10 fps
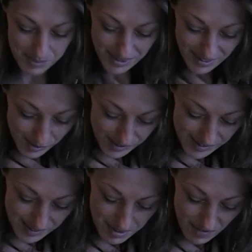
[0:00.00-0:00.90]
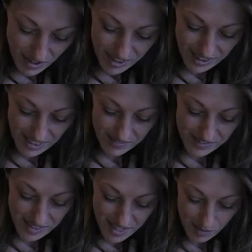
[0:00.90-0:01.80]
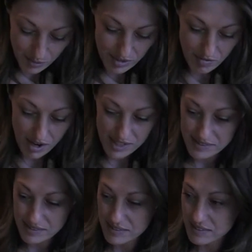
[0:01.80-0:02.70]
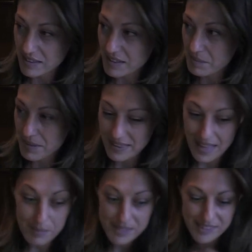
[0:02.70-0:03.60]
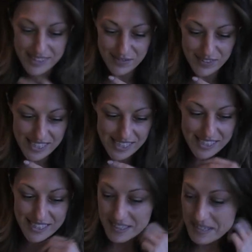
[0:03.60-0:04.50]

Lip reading: of the vine leaves with the rice and lamb inside. It's fantastic.